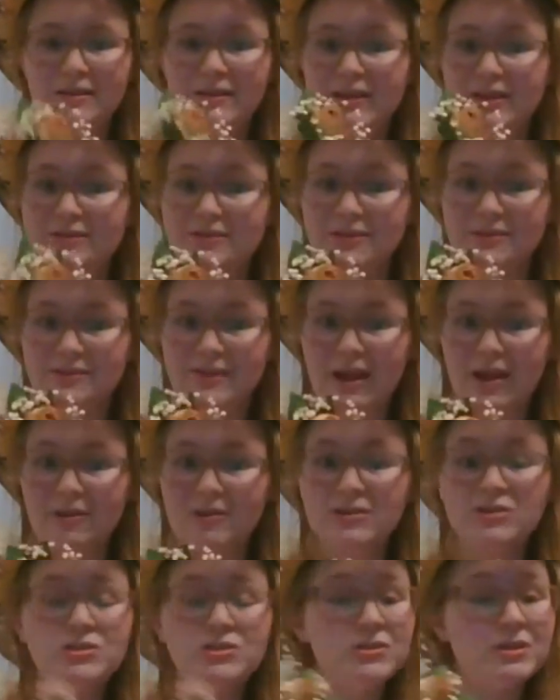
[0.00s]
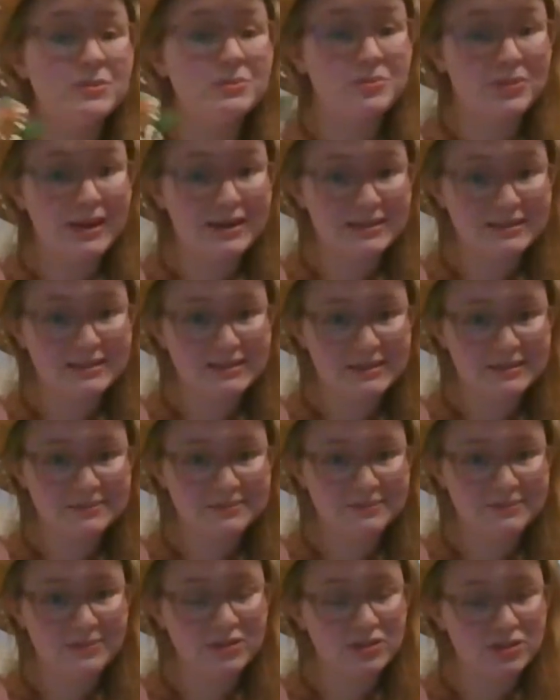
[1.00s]
At least for flowers, you can press
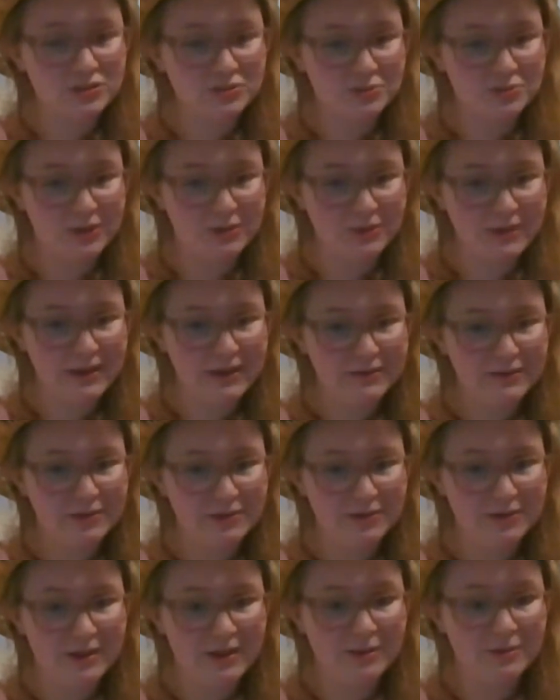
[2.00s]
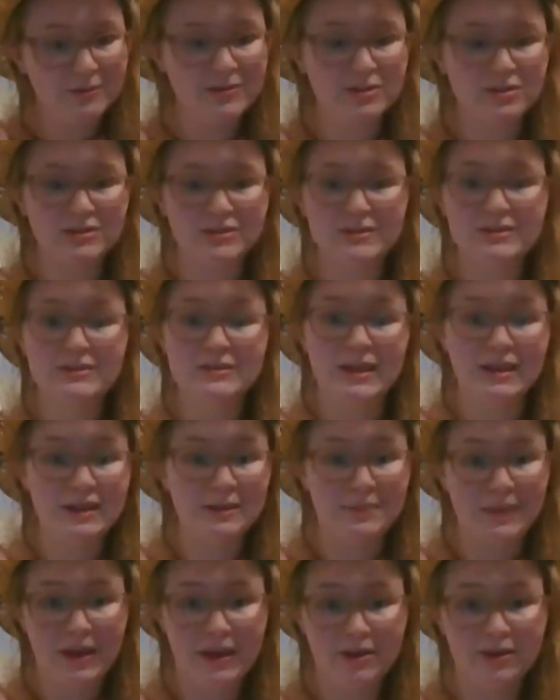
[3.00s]
them, which is one way of doing it, which is take
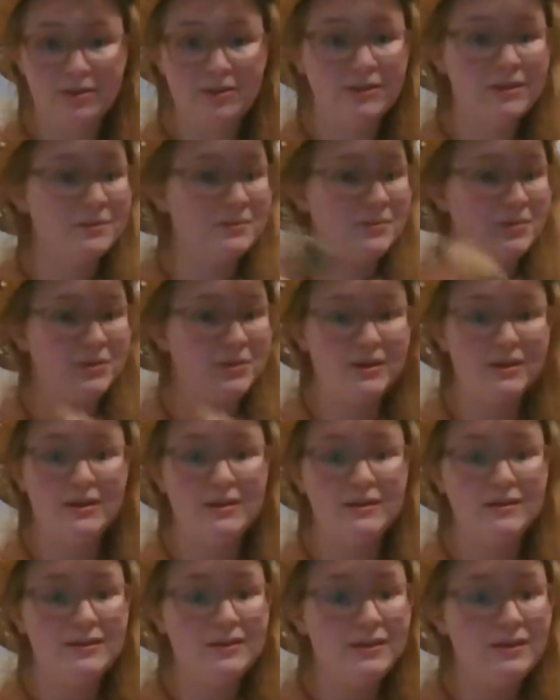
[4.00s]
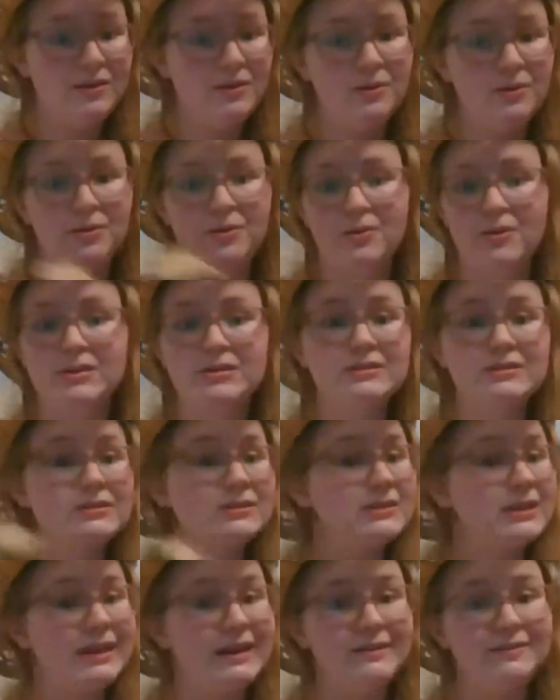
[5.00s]
a petal and put it in, or
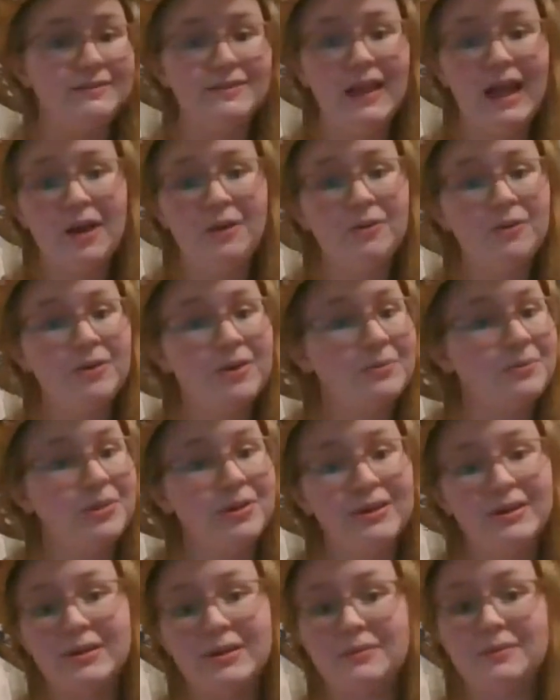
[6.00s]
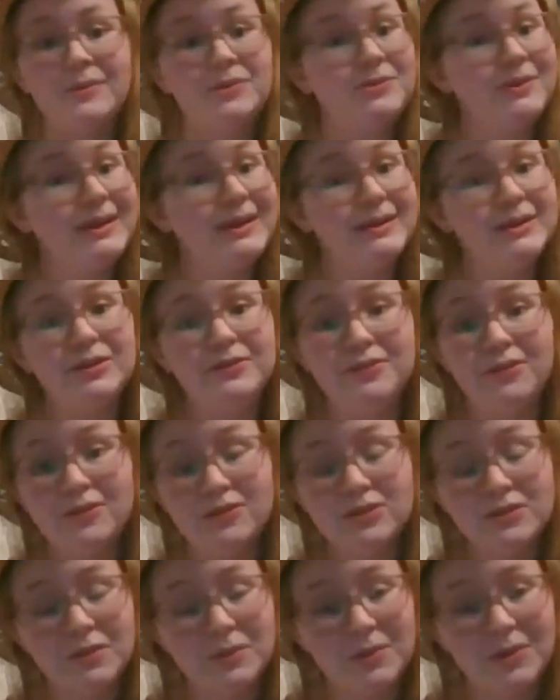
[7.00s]
skinny flower and put it in between two
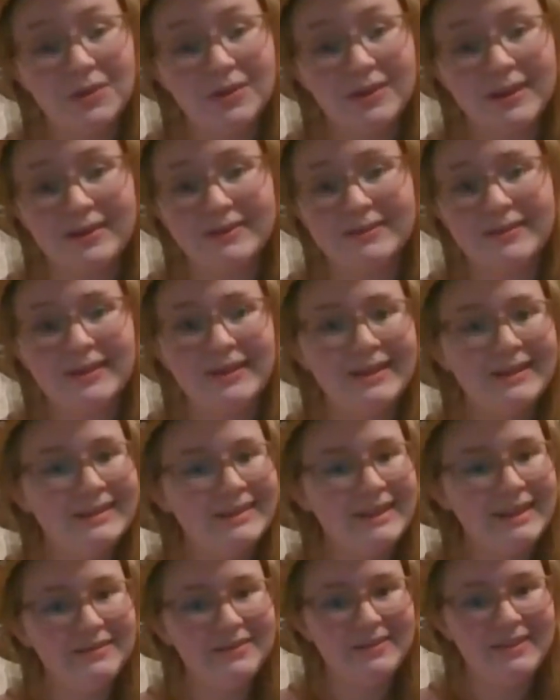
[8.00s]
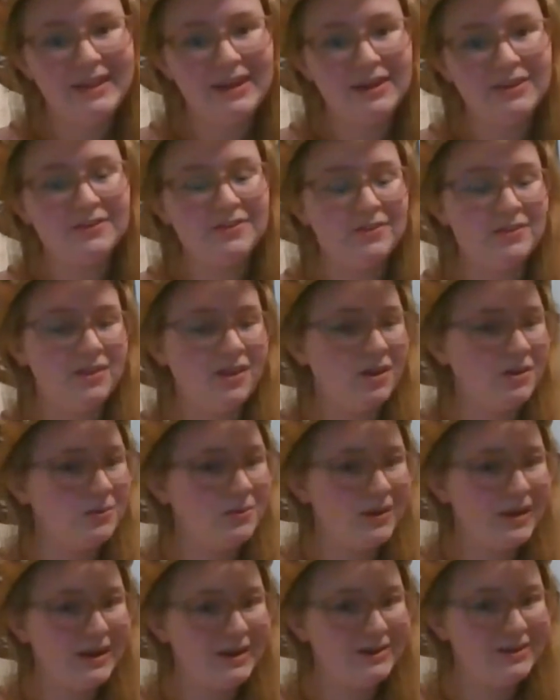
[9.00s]
folds of a book and leave it there for a long
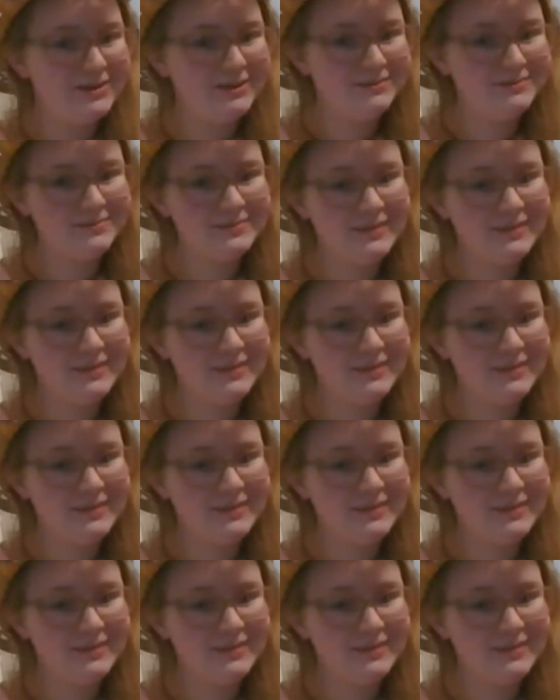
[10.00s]
while.